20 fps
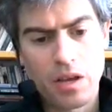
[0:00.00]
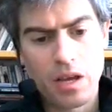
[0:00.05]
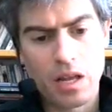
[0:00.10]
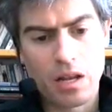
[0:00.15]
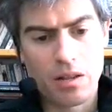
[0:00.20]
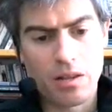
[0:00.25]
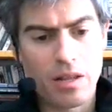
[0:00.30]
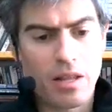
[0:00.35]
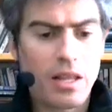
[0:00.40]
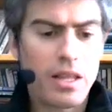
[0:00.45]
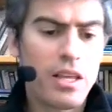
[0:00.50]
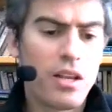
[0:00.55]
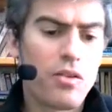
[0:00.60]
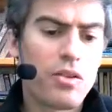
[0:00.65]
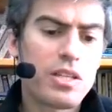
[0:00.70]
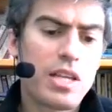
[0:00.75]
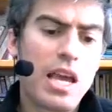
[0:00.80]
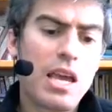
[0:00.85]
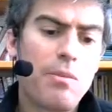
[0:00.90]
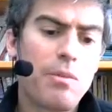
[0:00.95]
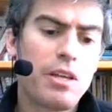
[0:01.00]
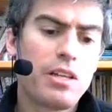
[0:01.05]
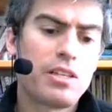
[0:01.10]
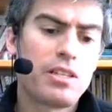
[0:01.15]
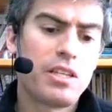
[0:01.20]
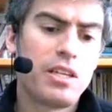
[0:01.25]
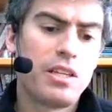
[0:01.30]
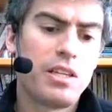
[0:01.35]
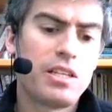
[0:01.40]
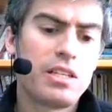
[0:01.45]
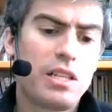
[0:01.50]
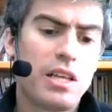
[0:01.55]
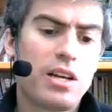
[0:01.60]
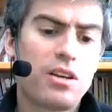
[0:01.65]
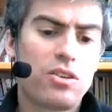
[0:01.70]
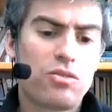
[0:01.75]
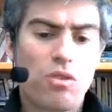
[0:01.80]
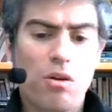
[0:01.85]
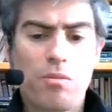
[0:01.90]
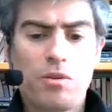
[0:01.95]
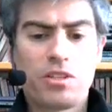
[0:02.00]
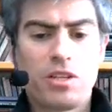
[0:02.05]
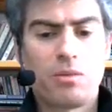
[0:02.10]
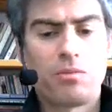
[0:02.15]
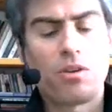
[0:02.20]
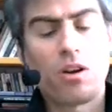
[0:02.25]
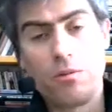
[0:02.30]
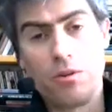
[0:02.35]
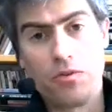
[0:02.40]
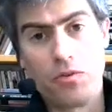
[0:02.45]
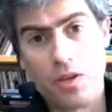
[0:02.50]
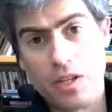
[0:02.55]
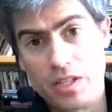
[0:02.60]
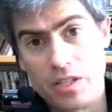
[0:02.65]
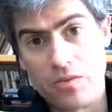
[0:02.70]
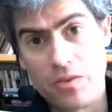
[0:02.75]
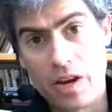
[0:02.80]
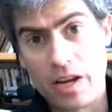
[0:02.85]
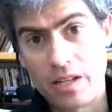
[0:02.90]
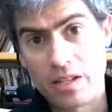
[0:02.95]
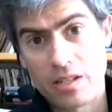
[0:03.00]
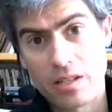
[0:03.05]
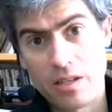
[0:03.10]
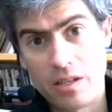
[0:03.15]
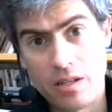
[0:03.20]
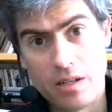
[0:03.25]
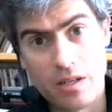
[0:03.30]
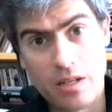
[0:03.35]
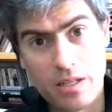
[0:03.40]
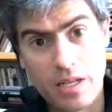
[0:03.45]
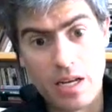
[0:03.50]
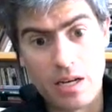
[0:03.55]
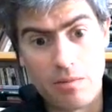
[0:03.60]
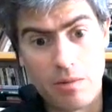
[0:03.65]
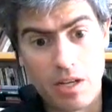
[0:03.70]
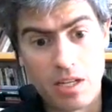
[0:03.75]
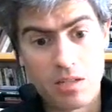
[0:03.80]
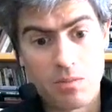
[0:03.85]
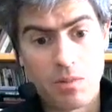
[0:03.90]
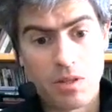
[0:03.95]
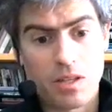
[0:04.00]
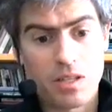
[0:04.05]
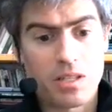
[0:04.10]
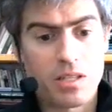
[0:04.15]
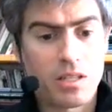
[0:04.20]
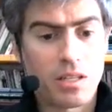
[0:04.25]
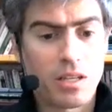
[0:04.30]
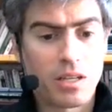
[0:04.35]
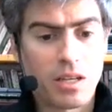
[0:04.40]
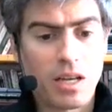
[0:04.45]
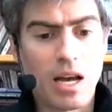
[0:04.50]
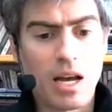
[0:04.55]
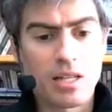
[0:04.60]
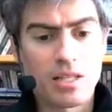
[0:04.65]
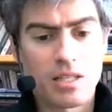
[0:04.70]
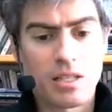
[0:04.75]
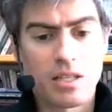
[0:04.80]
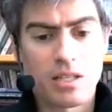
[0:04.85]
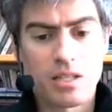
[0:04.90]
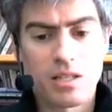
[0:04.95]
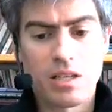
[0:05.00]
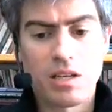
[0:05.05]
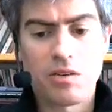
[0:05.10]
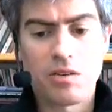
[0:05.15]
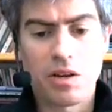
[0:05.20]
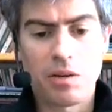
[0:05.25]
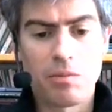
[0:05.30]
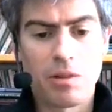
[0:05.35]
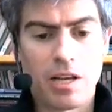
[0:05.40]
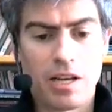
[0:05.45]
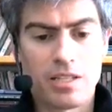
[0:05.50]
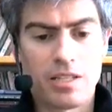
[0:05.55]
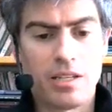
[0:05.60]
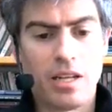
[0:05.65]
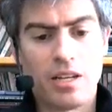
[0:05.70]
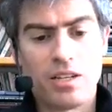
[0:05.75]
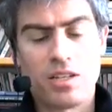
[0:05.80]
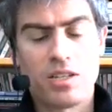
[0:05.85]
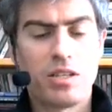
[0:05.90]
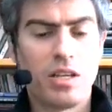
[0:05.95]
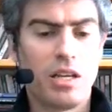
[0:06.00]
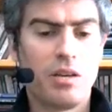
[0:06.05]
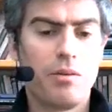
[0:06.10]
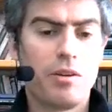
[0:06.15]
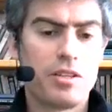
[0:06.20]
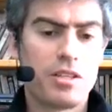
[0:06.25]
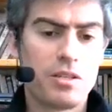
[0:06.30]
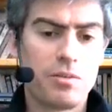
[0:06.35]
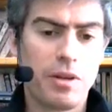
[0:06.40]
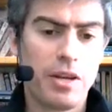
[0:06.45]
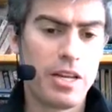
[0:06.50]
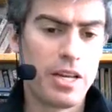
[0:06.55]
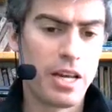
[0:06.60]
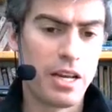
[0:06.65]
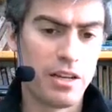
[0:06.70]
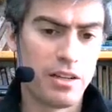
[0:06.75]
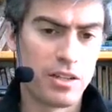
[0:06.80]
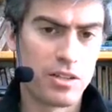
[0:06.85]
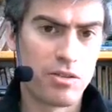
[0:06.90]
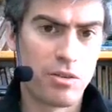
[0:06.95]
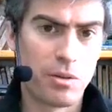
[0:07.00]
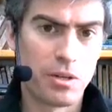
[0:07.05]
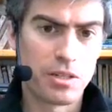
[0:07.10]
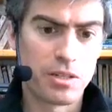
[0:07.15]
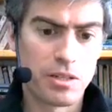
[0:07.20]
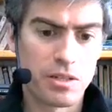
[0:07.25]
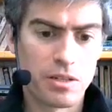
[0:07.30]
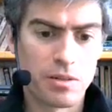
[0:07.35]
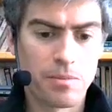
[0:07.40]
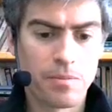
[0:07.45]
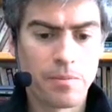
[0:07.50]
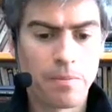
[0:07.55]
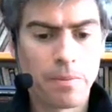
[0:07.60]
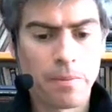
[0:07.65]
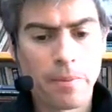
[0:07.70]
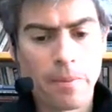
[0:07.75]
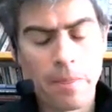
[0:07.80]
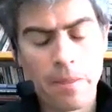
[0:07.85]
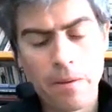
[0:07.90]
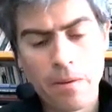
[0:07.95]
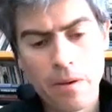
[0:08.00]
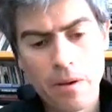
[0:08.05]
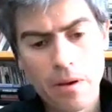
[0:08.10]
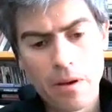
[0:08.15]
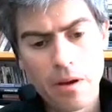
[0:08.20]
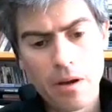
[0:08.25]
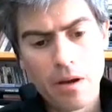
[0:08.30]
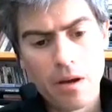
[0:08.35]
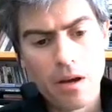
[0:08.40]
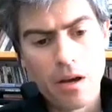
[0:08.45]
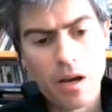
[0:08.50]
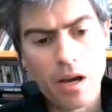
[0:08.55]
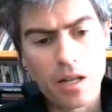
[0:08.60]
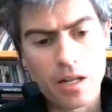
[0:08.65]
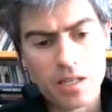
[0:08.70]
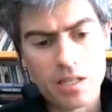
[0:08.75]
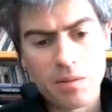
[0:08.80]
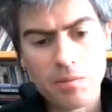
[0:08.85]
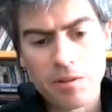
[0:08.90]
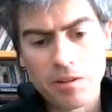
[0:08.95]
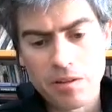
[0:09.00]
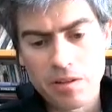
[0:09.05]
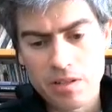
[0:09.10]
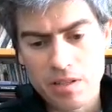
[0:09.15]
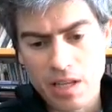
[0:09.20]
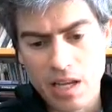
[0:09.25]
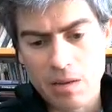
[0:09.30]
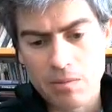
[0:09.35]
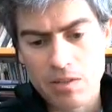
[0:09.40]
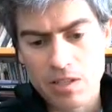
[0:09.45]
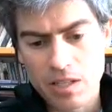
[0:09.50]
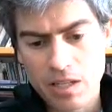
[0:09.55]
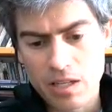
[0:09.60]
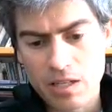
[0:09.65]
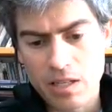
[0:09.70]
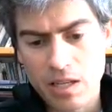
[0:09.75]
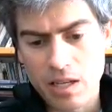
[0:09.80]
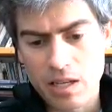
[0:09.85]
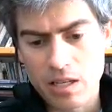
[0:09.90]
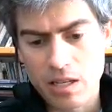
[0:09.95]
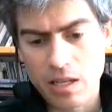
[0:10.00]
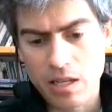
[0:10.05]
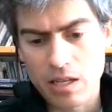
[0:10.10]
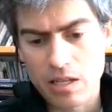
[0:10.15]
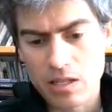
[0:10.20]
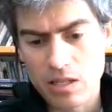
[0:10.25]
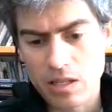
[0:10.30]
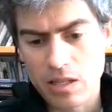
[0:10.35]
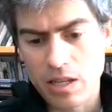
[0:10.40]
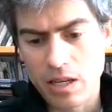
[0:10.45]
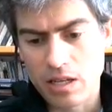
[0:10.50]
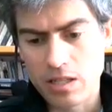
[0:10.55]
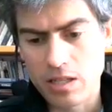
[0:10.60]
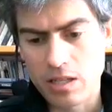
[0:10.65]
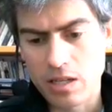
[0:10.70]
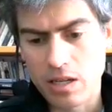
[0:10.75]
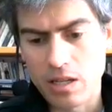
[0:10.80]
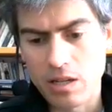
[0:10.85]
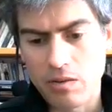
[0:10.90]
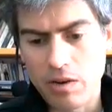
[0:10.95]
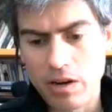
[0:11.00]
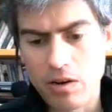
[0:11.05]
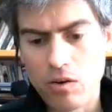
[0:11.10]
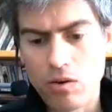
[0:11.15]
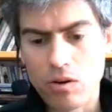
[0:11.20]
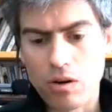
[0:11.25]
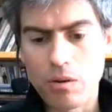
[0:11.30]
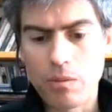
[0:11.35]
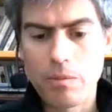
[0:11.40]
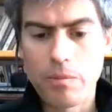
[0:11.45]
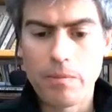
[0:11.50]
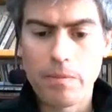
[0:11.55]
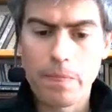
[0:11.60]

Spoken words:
And this A, B, and C, these letters represent probably reads and writes in a database. But this theory applies to not just databases, but any kind of distributed system. And then similarly, Sam sees his things in the right order.